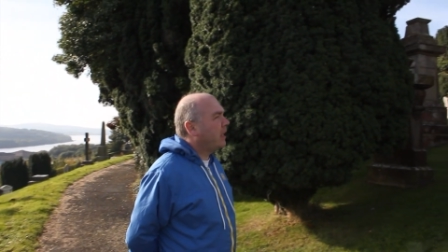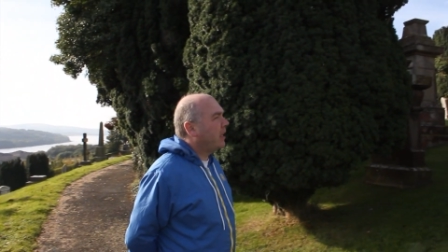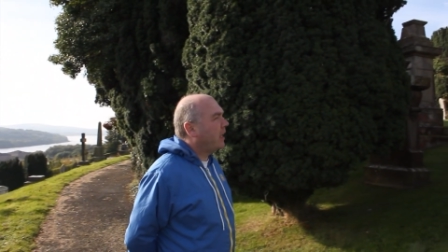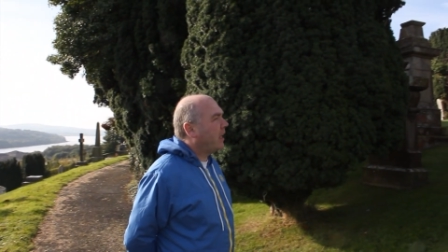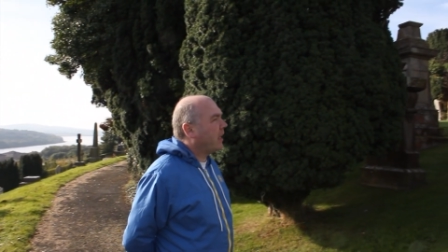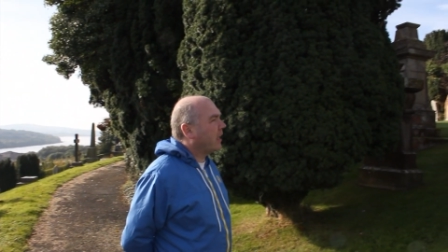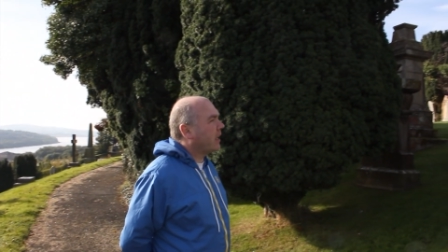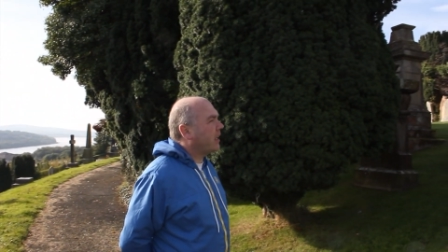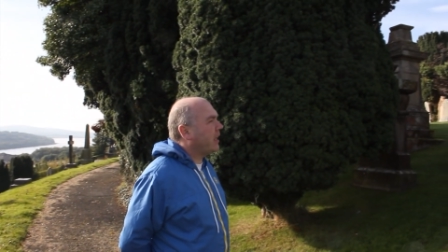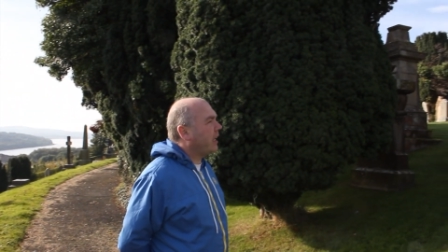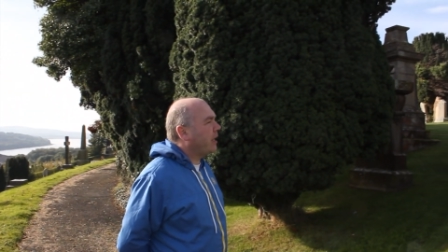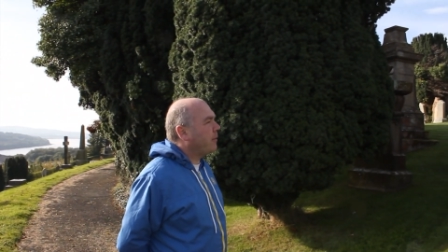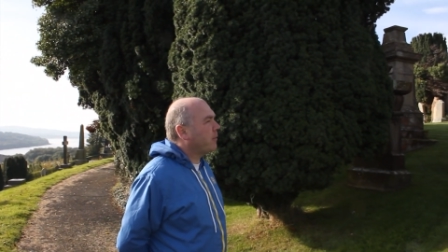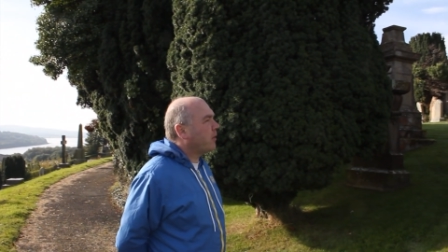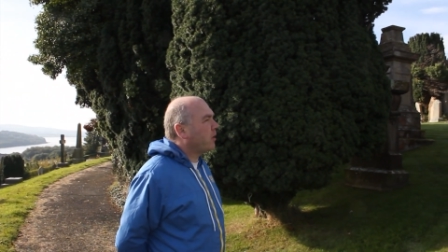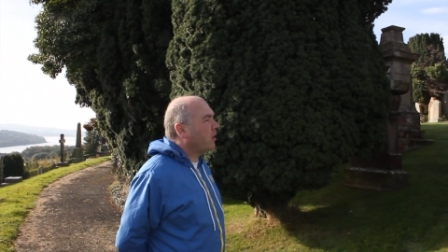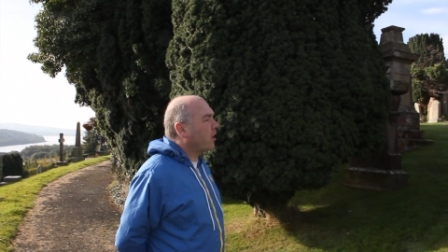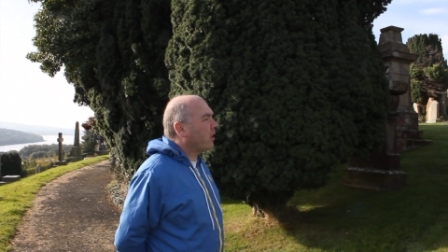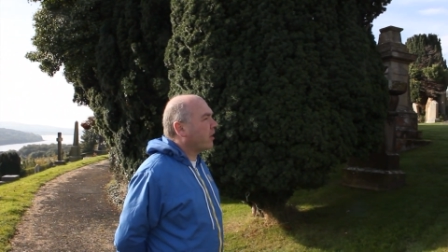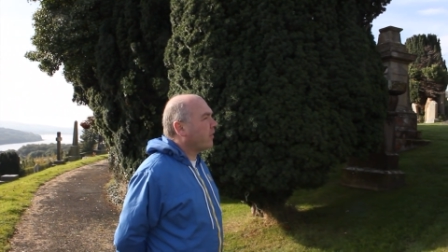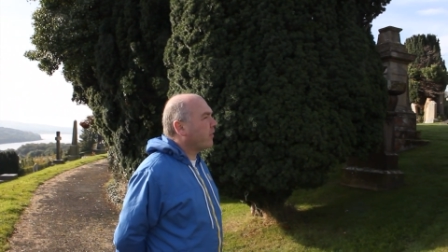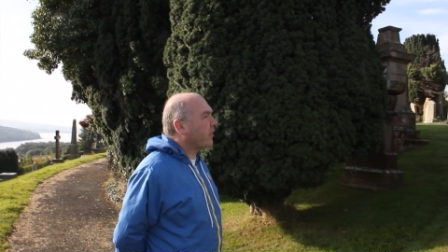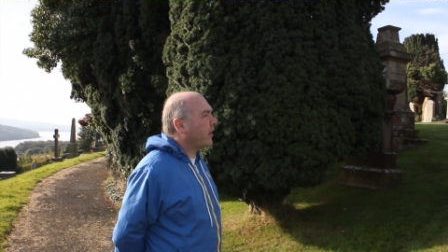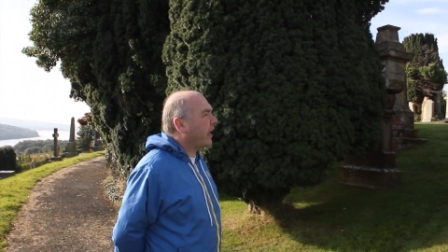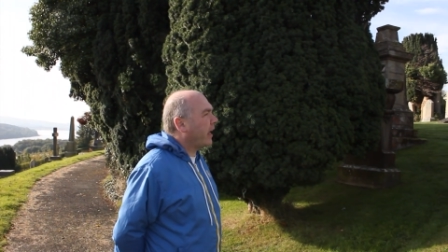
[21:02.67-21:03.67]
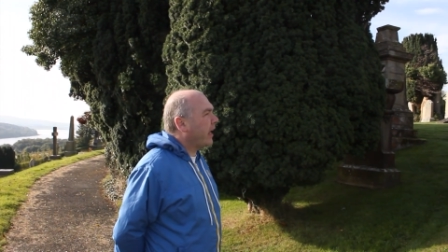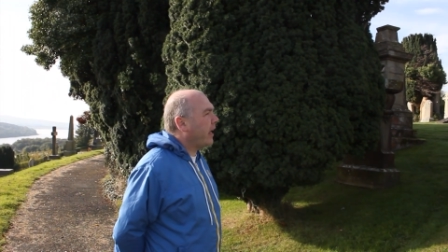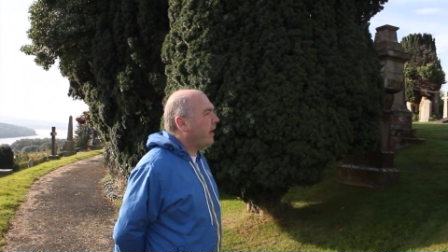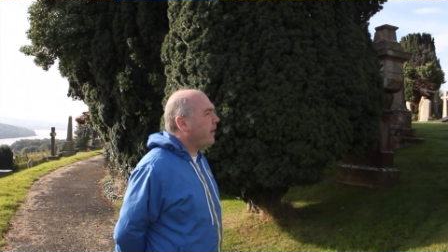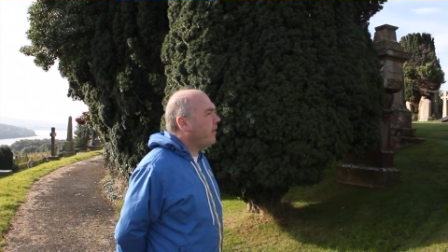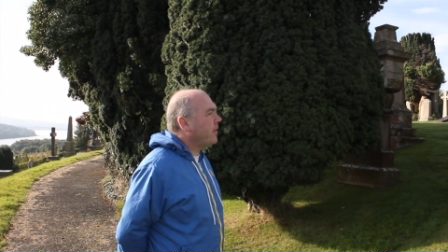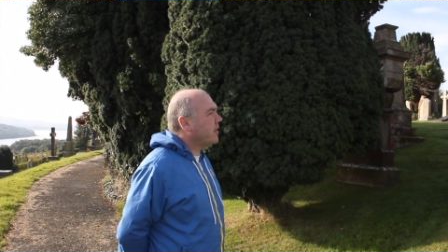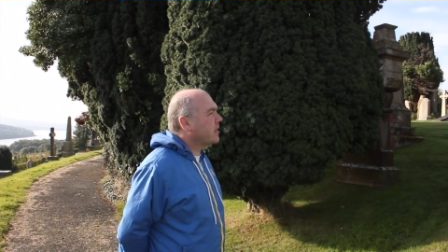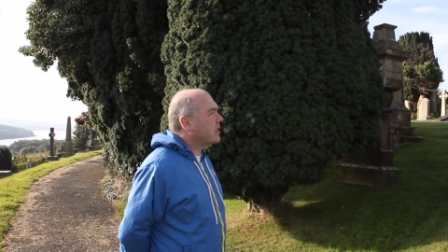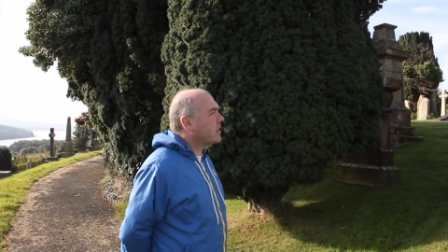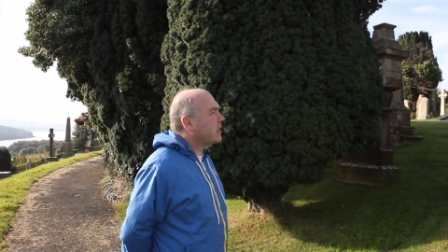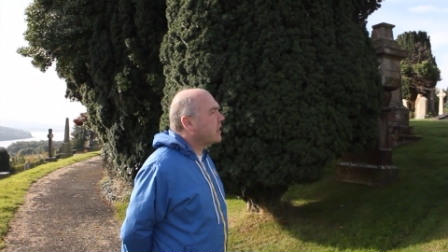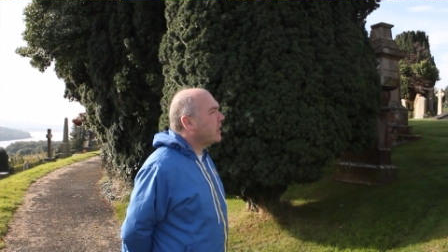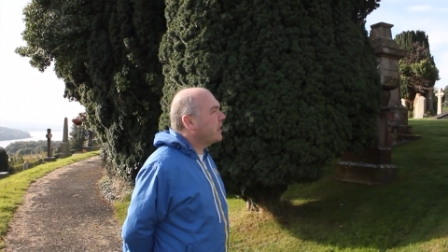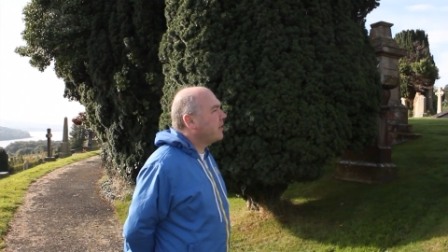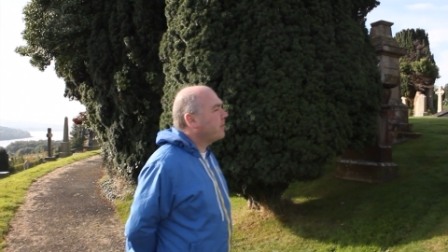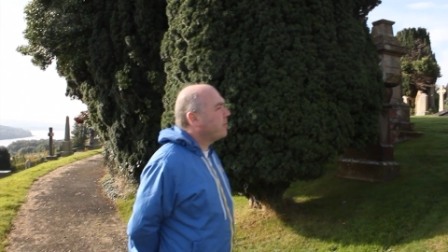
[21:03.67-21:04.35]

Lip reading: It claimed a lot of lives,